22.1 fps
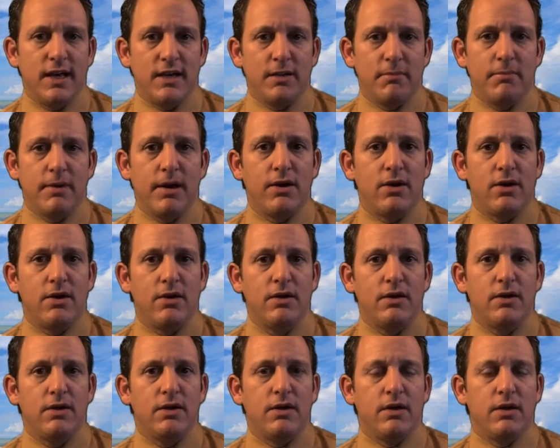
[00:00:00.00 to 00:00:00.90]
getting
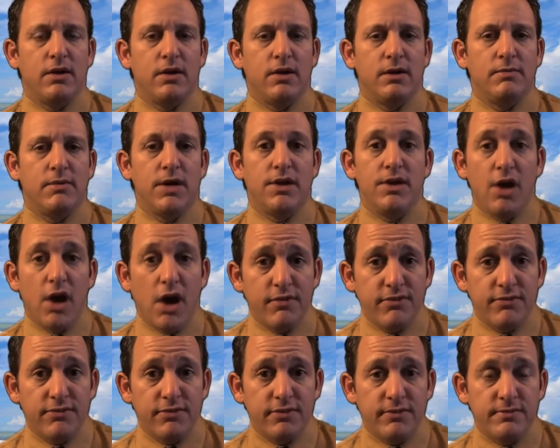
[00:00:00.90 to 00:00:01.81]
better
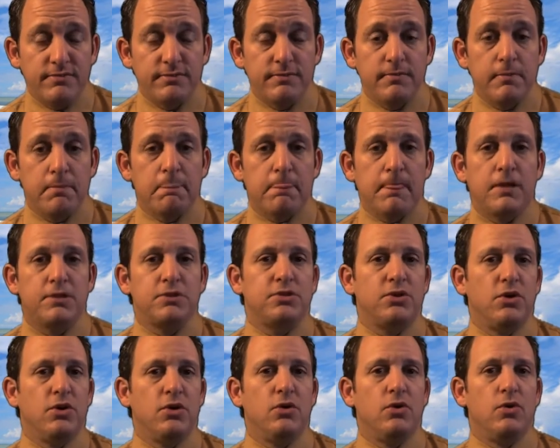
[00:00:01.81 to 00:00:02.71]
enough,
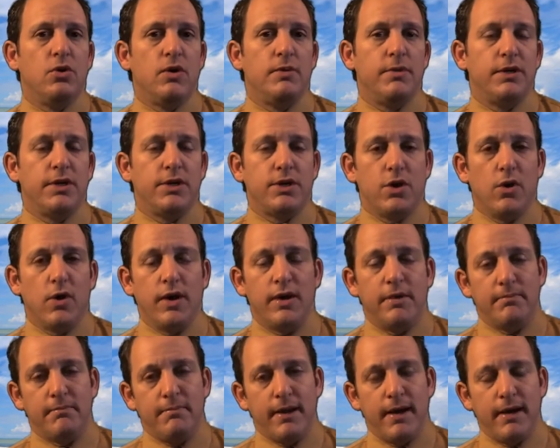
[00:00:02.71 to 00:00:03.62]
so I'm going to go
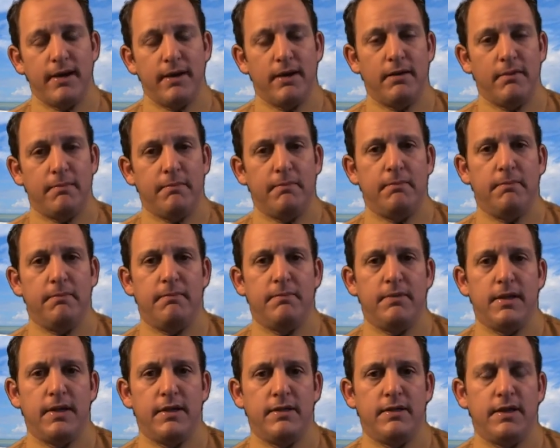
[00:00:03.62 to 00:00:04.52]
ahead
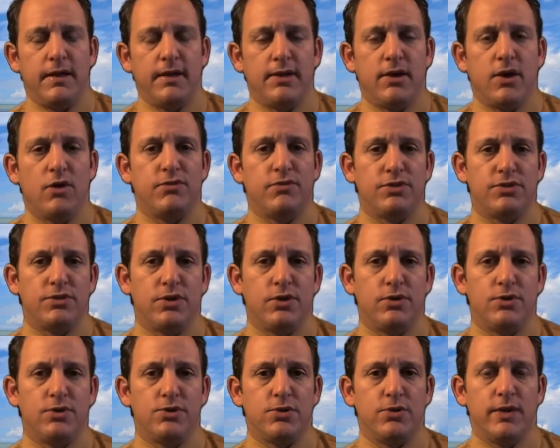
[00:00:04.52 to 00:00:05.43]
and go for
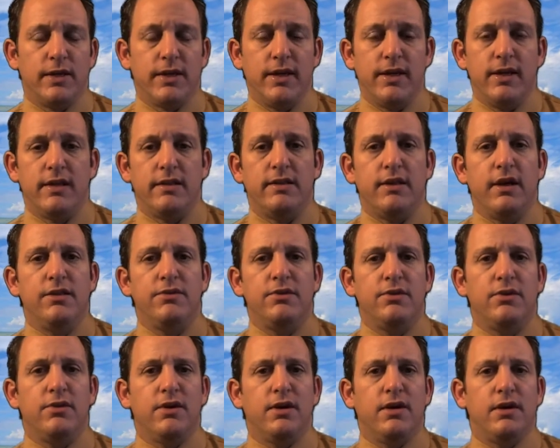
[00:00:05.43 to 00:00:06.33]
surgery. The
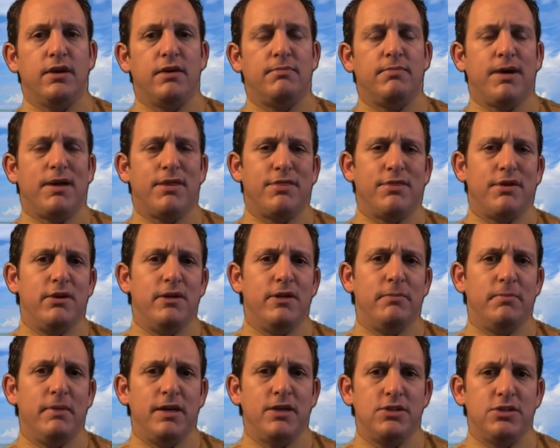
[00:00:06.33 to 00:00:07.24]
other about
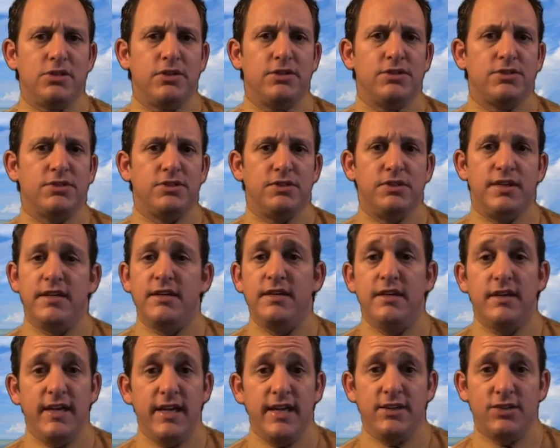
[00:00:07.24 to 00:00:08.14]
30 patients
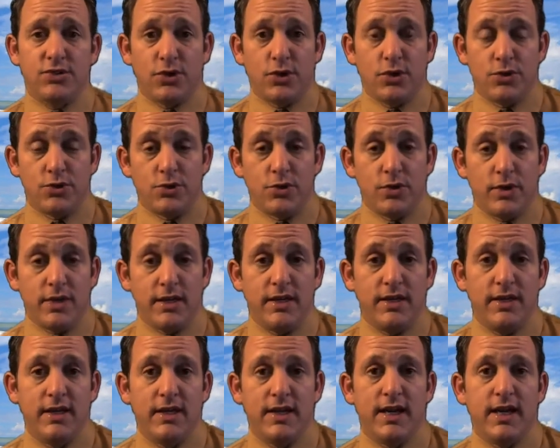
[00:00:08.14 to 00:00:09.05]
didn't need
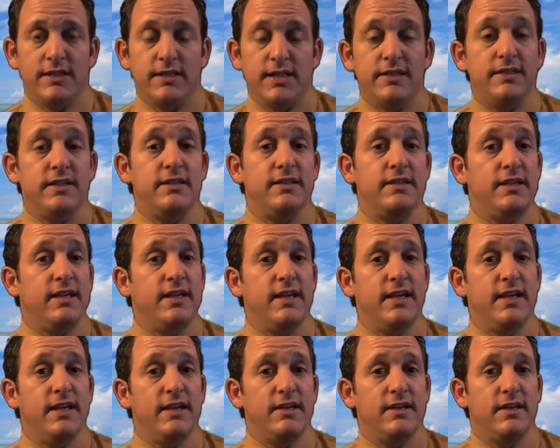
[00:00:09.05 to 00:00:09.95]
surgery, and they didn't
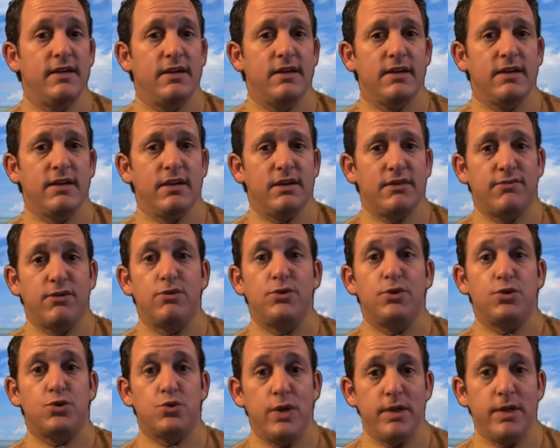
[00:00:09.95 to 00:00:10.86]
need
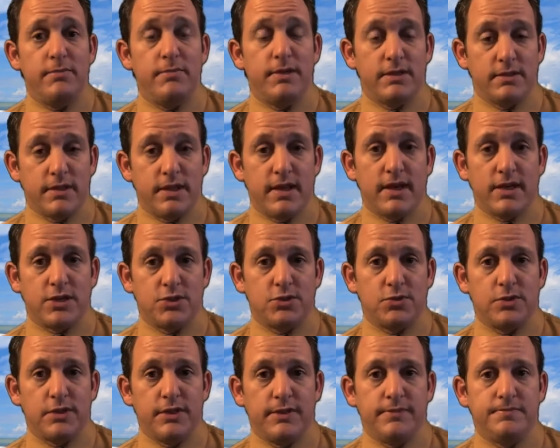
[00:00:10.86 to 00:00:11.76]
further treatment,
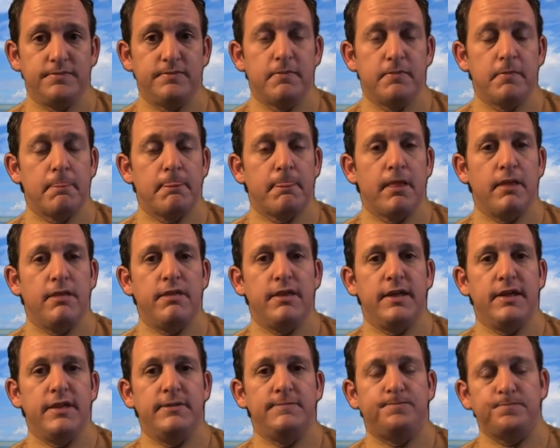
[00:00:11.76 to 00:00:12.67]
actually.
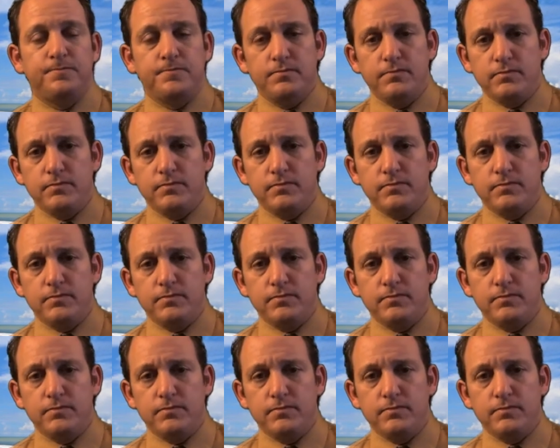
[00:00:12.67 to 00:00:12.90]
The